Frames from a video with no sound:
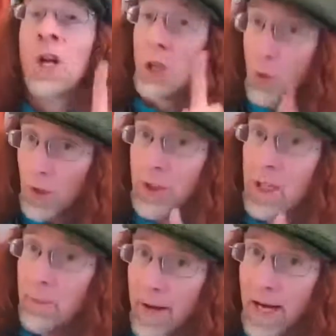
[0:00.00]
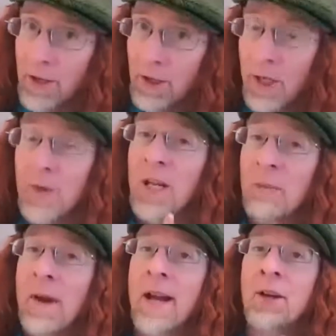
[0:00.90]
You are the commander, and the
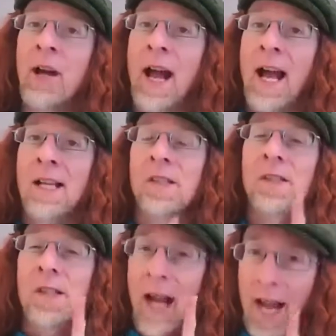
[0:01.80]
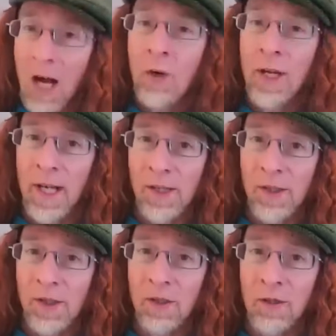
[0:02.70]
commander asks, how can I
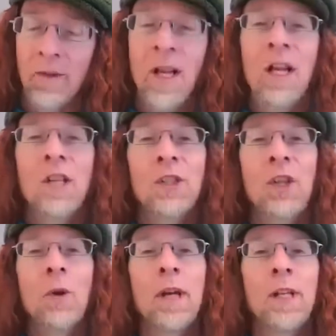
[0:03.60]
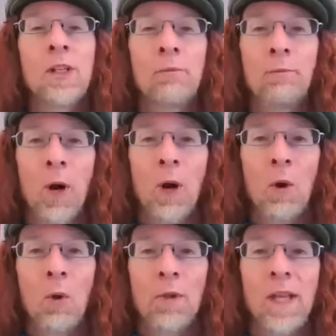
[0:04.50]
serve? So it's
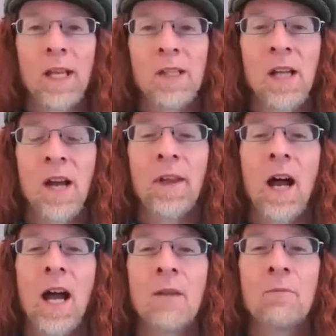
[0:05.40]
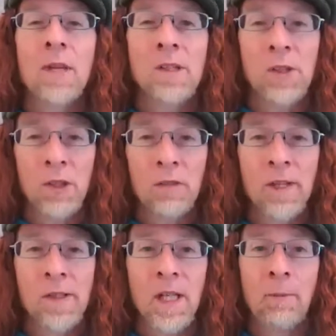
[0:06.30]
both. It's not that I'm being served
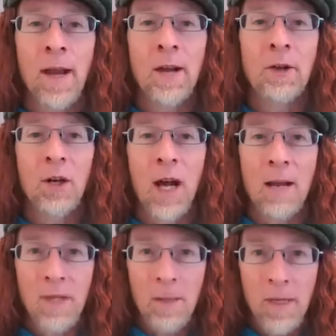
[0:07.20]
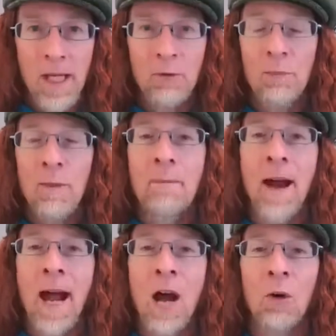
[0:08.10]
as the commander. I'm coming in with my
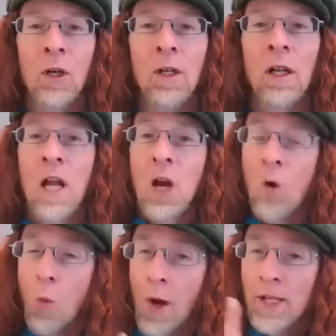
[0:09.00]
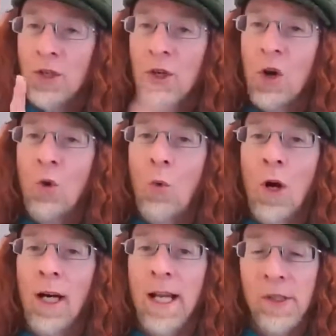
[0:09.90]
power, wanting to know
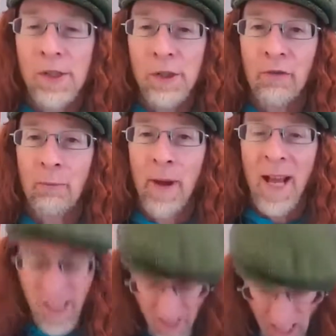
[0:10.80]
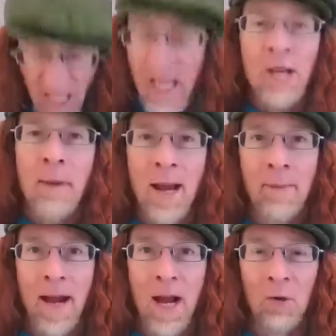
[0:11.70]
where I can serve best in my
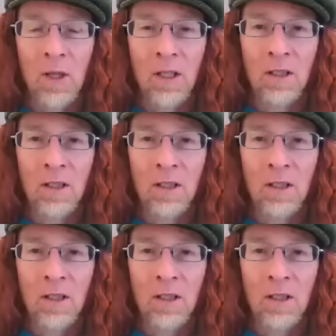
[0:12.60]
power.